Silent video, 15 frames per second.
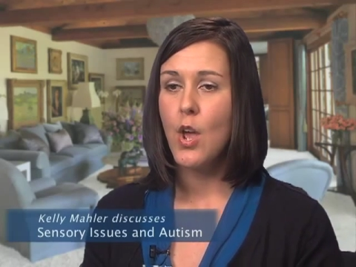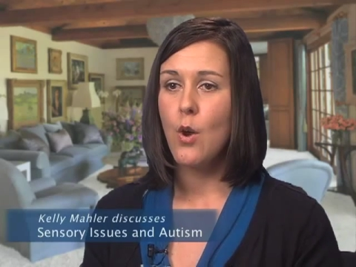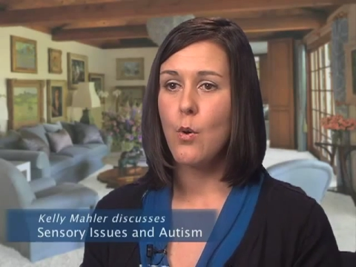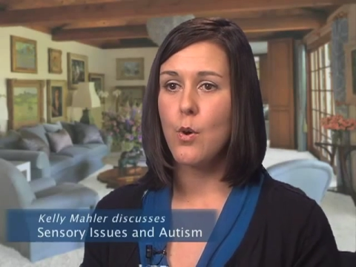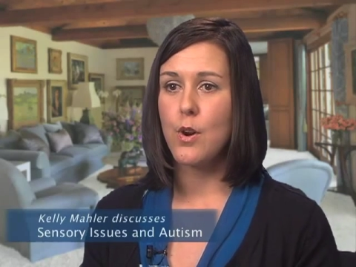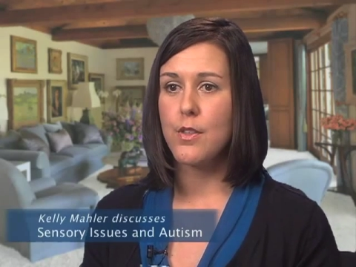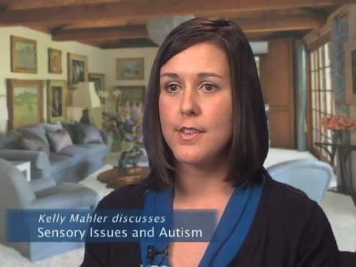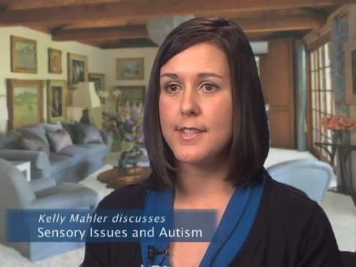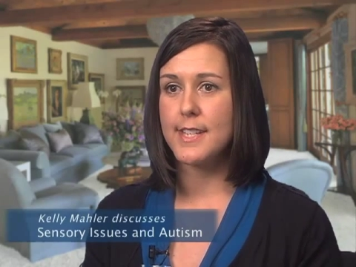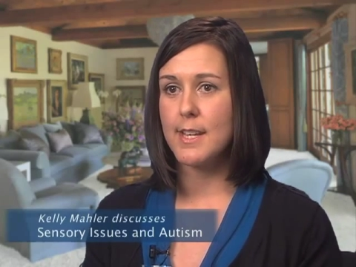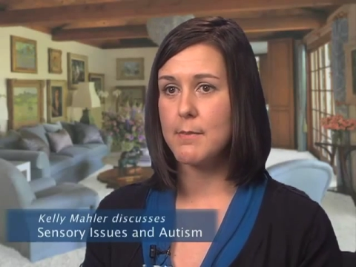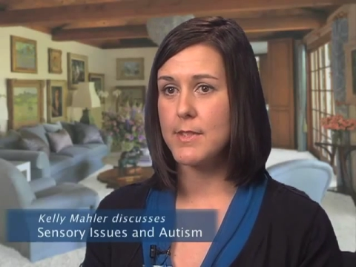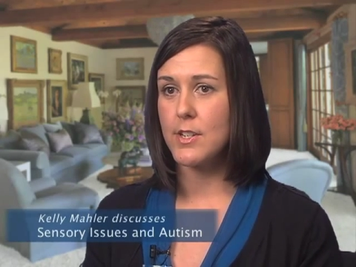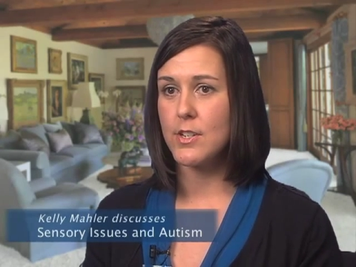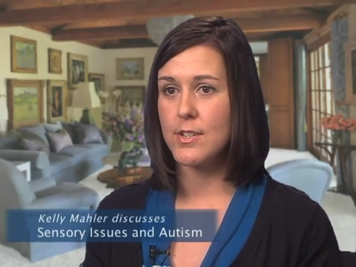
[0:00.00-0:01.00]
or the
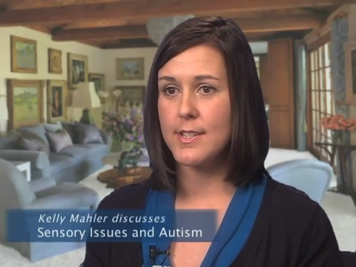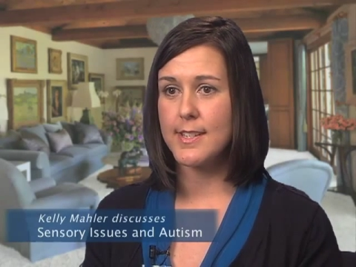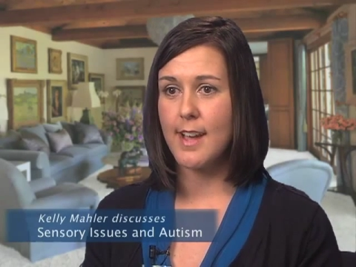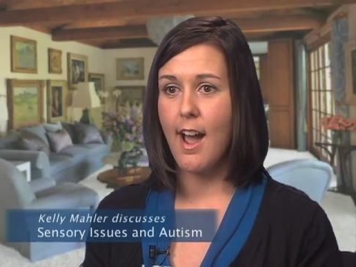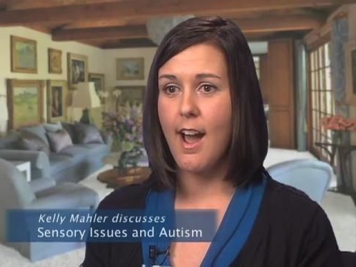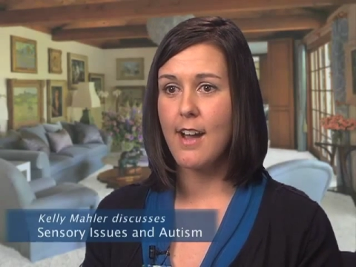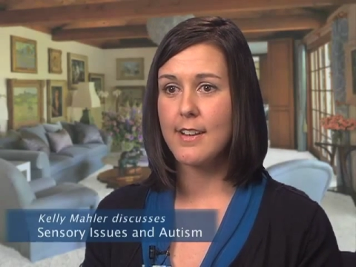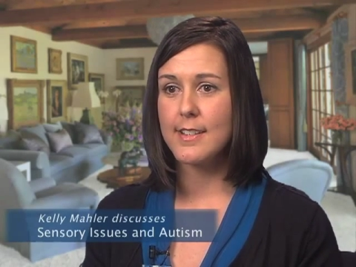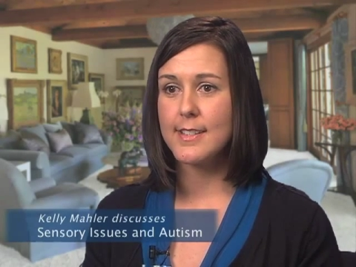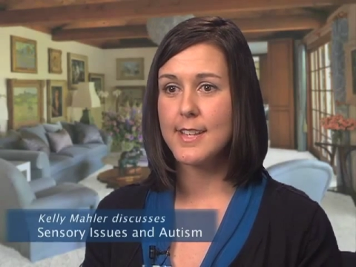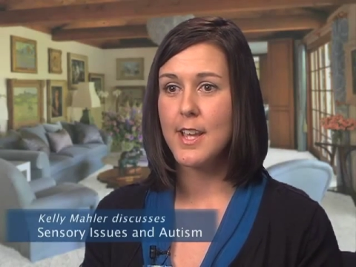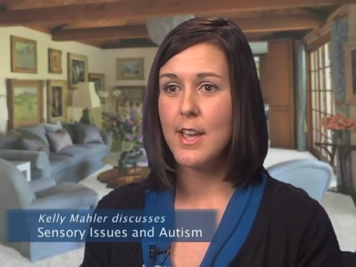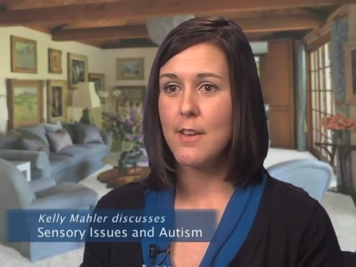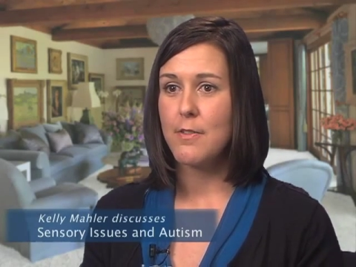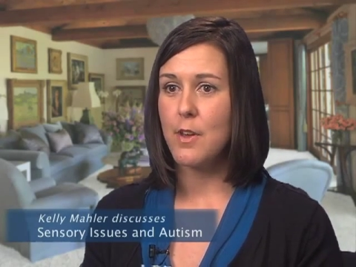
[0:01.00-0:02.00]
seams in our socks
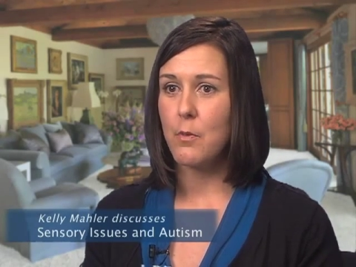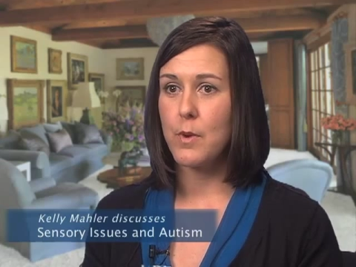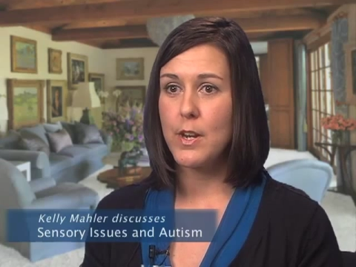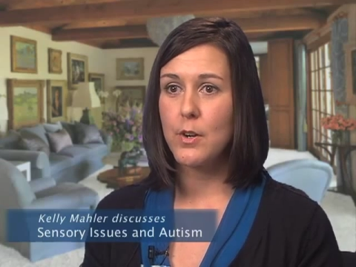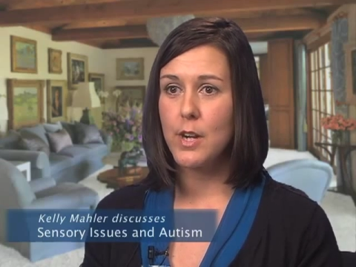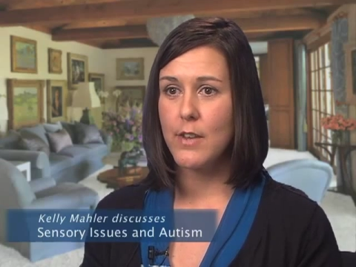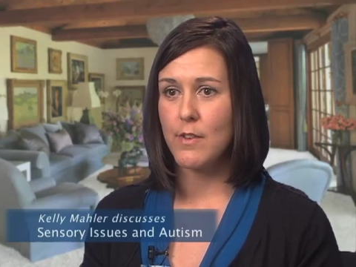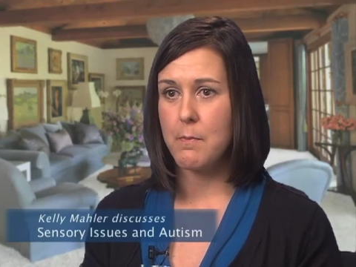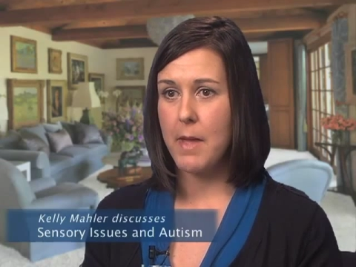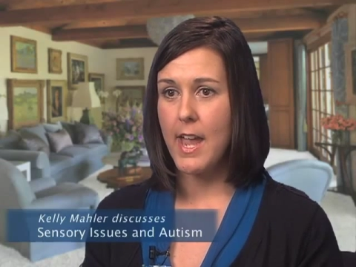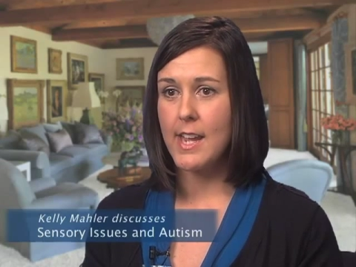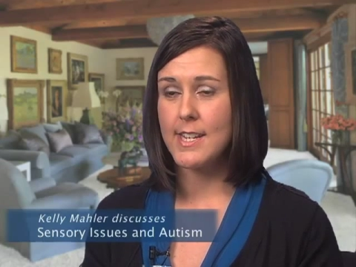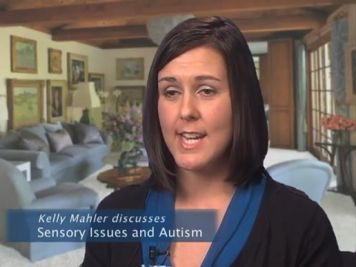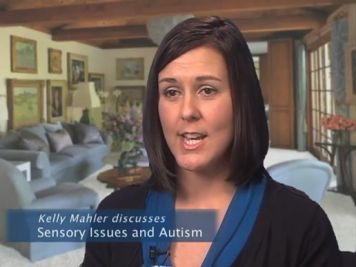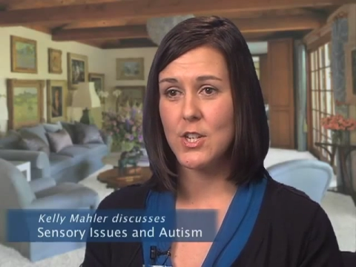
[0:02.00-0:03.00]
that we don't even
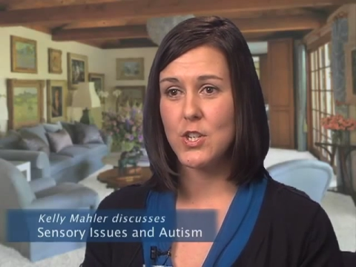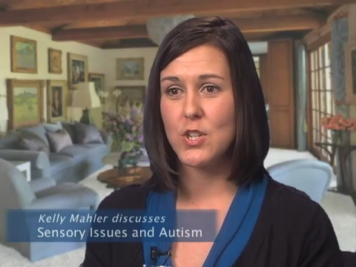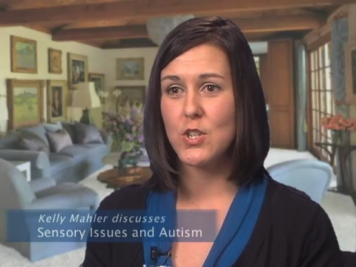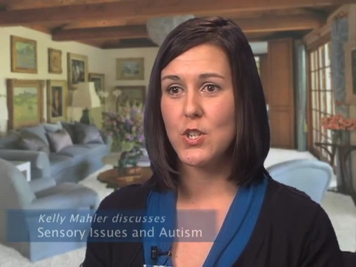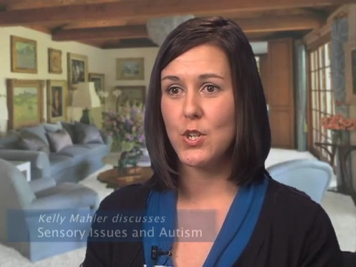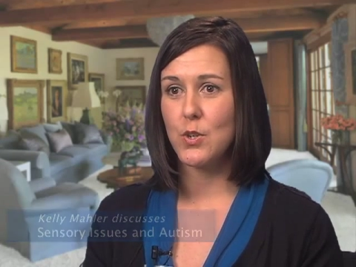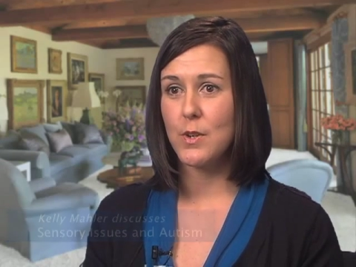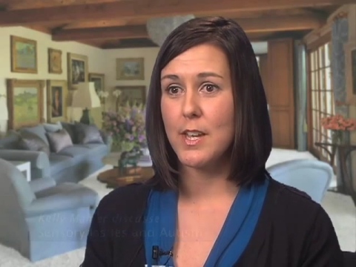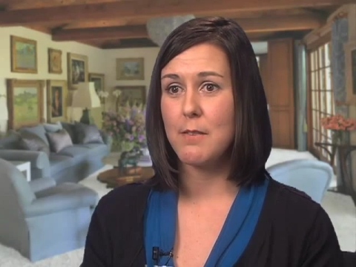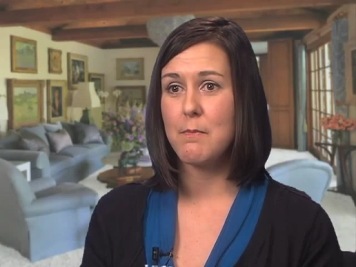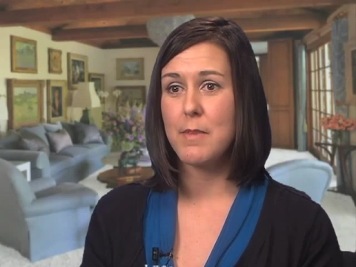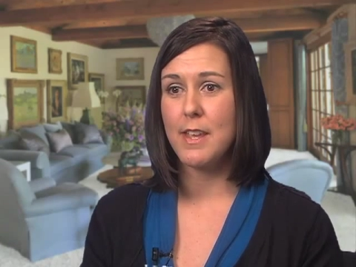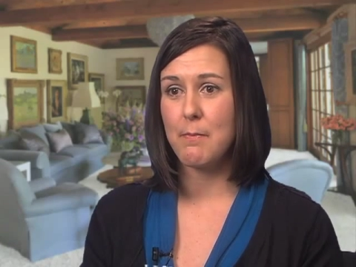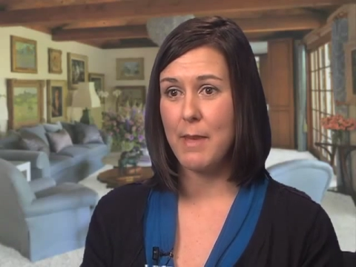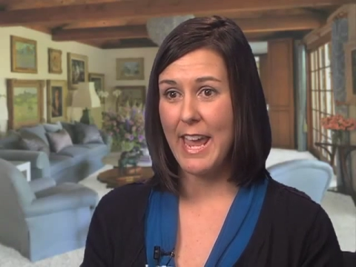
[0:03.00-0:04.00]
pay attention to can
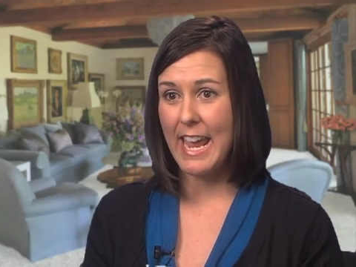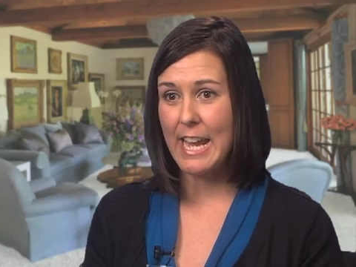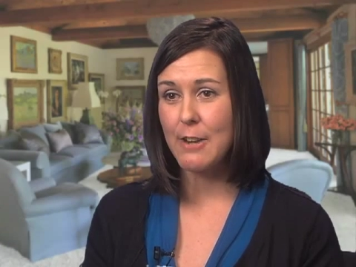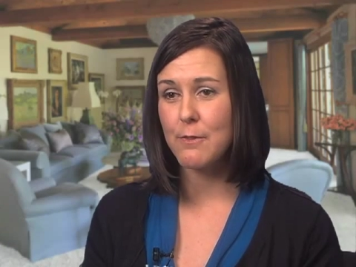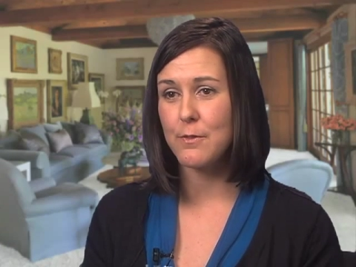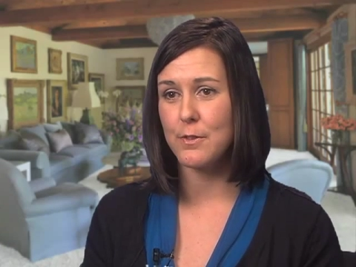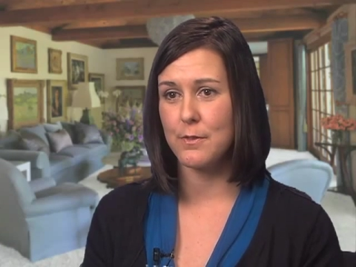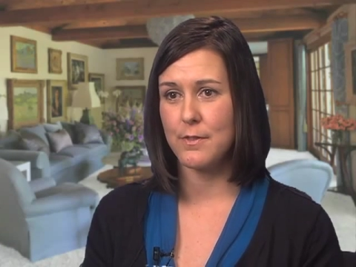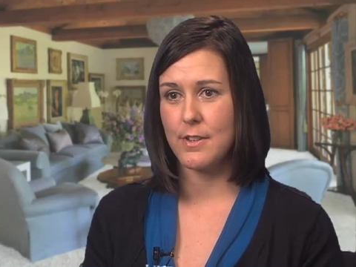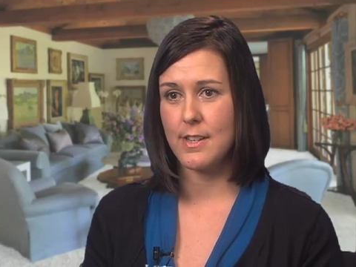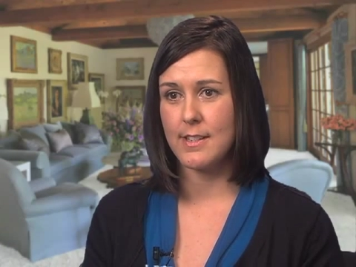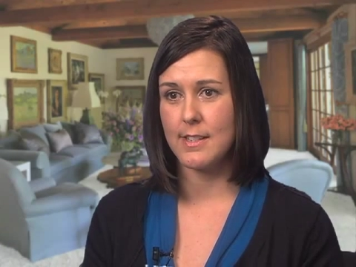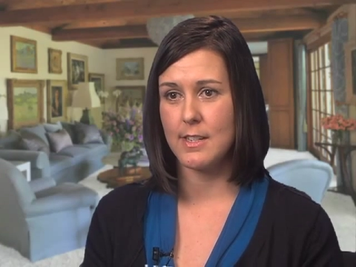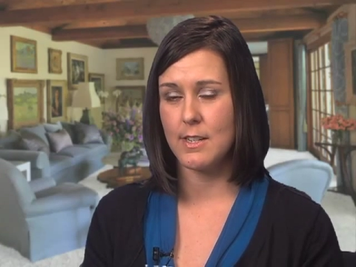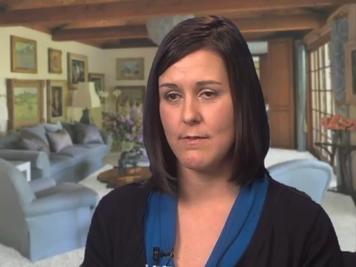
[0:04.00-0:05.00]
be painful for
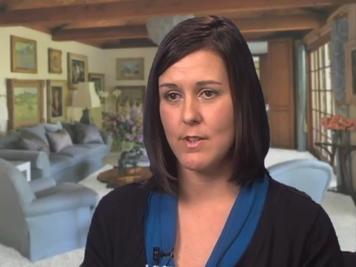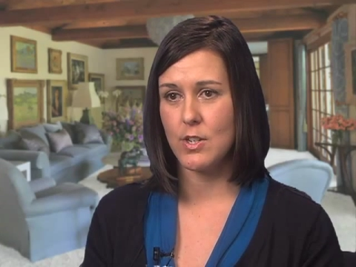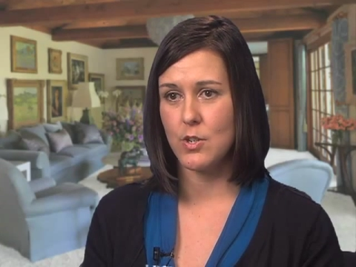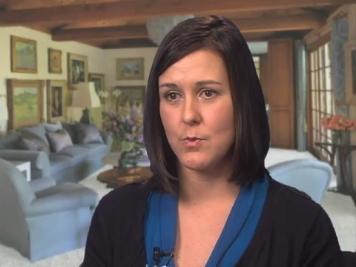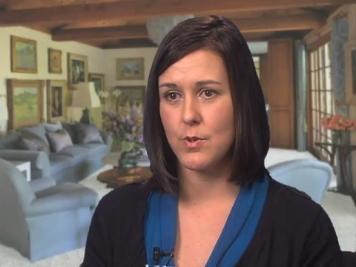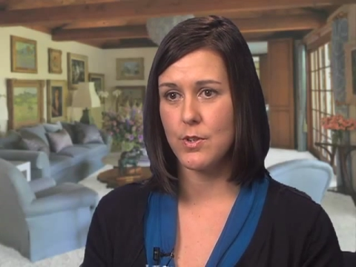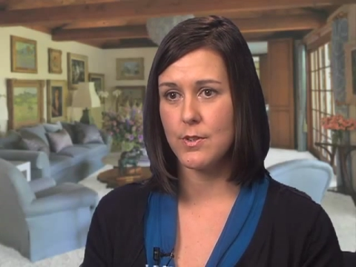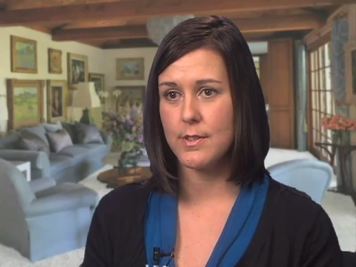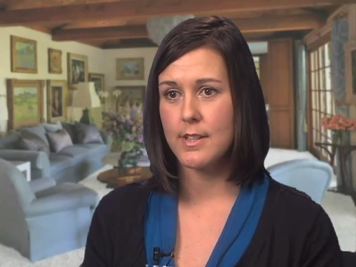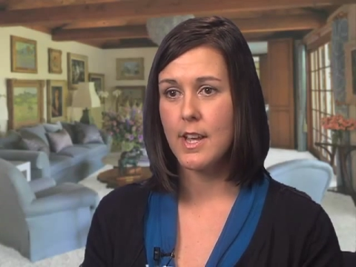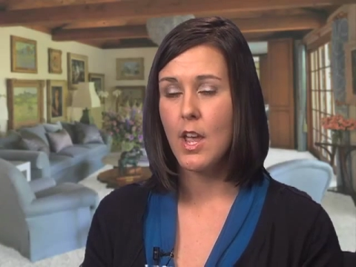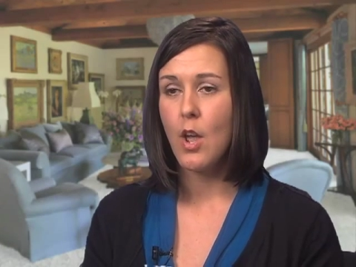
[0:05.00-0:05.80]
these individuals.